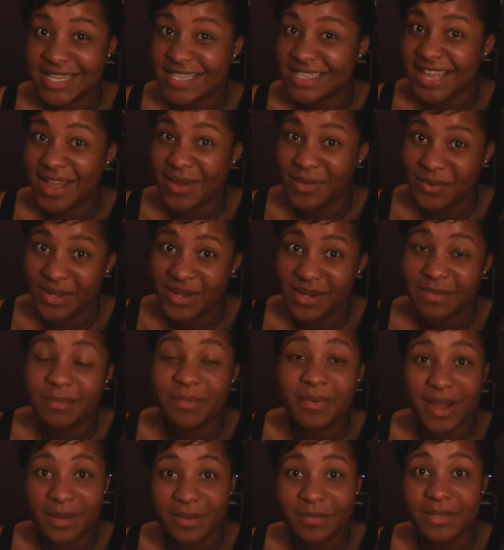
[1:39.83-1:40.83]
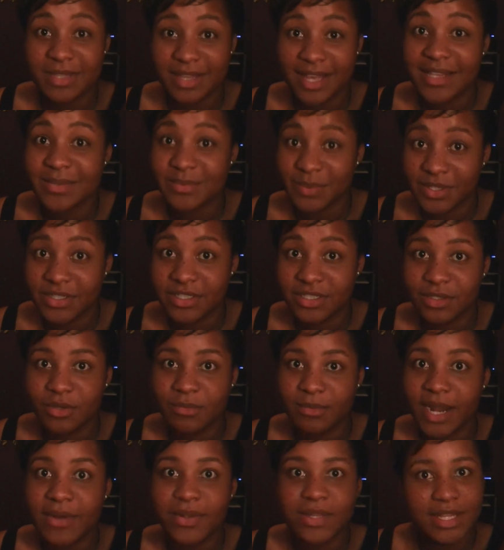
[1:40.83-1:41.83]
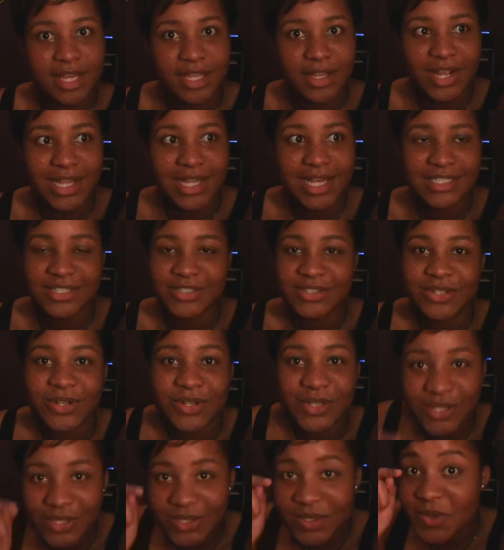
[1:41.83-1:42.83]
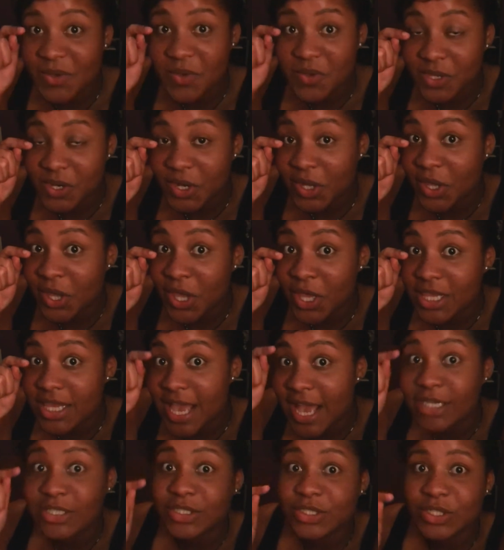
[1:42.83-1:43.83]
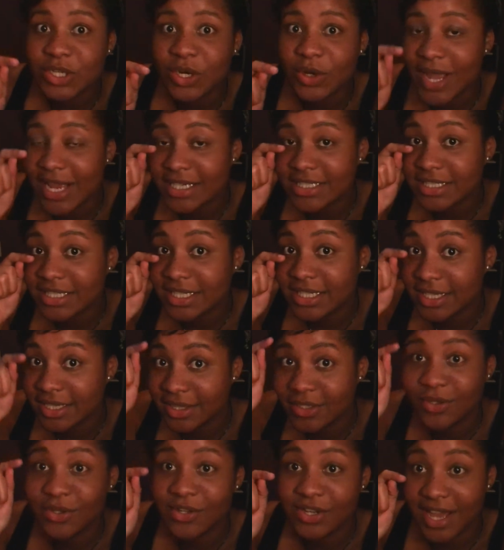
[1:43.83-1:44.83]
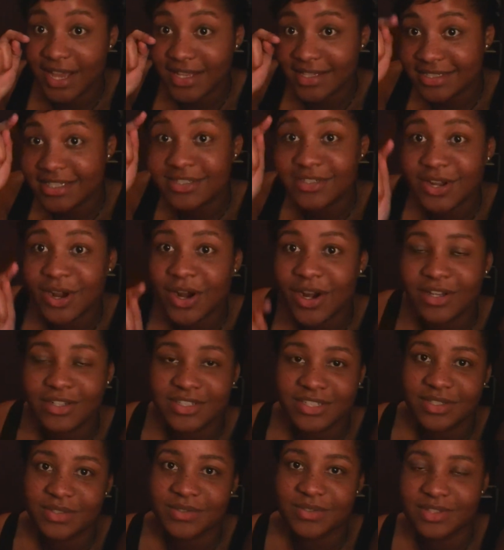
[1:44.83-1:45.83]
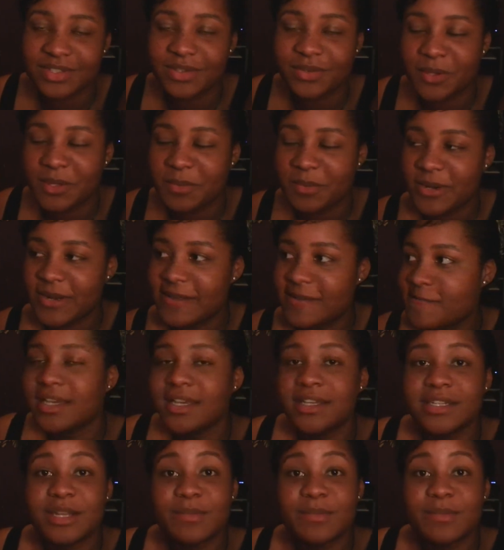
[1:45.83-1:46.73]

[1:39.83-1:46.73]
Is that weird? Probably that's weird too, but I really like your eyelashes. They're cute. They they actually curl. Actually, they're nice and dark too, and they're really pretty.